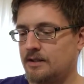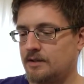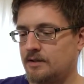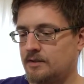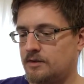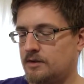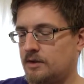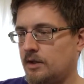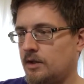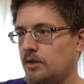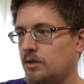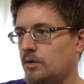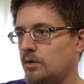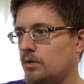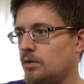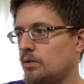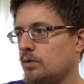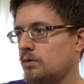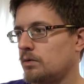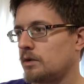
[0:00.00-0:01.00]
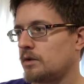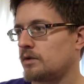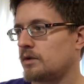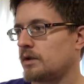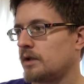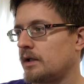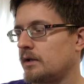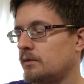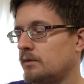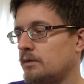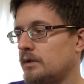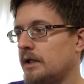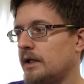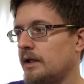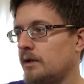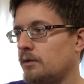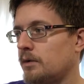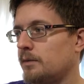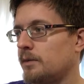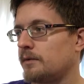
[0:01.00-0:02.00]
So, let's see, that would
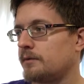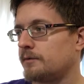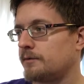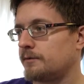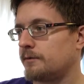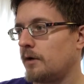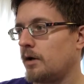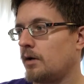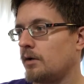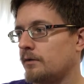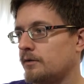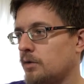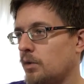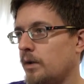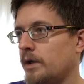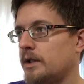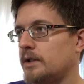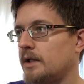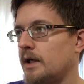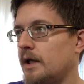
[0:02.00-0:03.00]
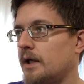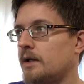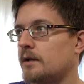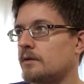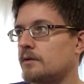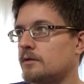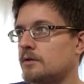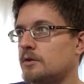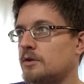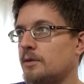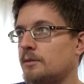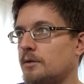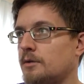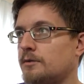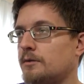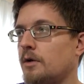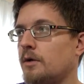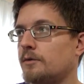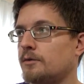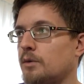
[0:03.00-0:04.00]
have been fall of 2010, summer,
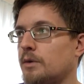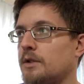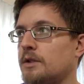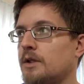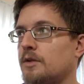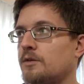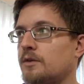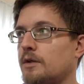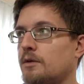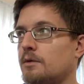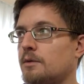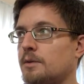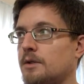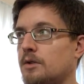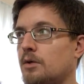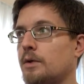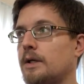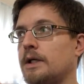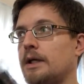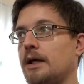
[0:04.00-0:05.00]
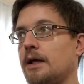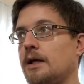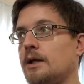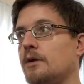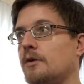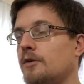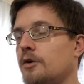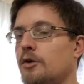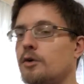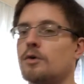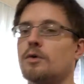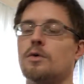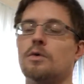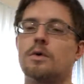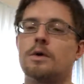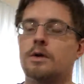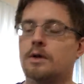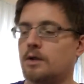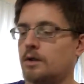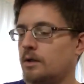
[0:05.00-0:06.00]
fall of 2010, so that would have been going
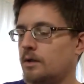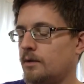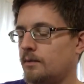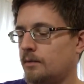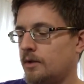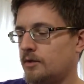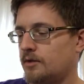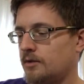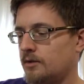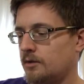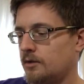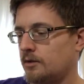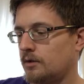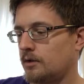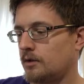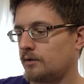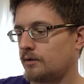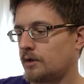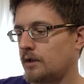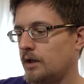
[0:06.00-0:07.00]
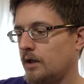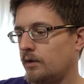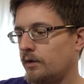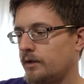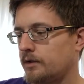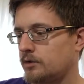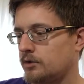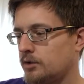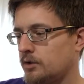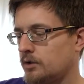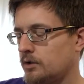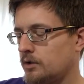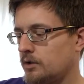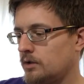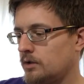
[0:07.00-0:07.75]
into my senior year of college.